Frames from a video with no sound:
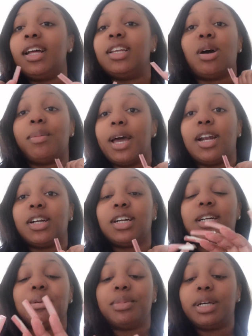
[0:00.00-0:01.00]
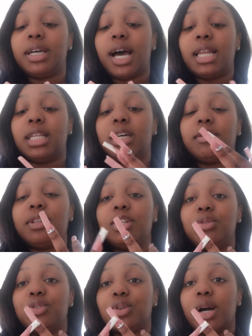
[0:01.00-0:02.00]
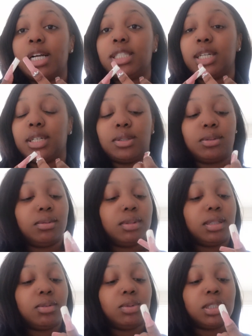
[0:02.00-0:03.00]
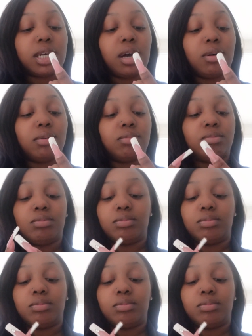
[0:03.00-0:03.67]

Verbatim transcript: Don't matter. But I love the neutral I chose, which I'll